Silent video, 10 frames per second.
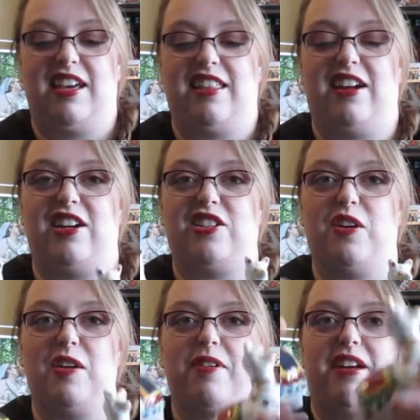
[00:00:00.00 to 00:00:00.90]
They're
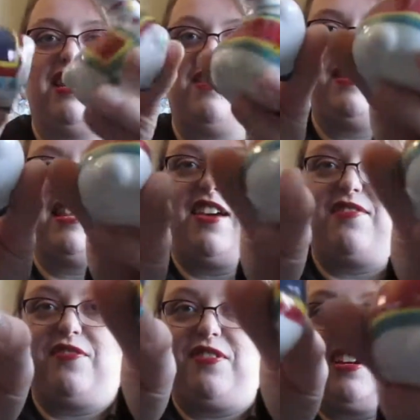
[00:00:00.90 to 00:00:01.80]
adorable. And I mean, they have
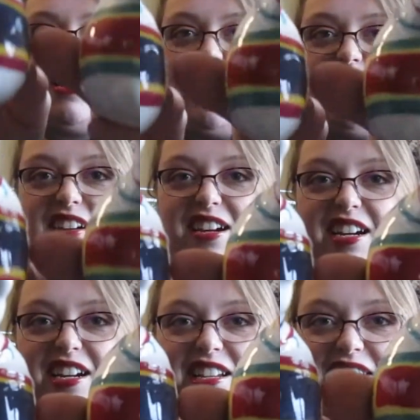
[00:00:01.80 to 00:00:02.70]
different
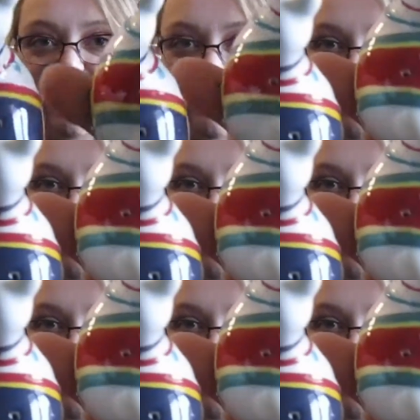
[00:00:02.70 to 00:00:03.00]
colors.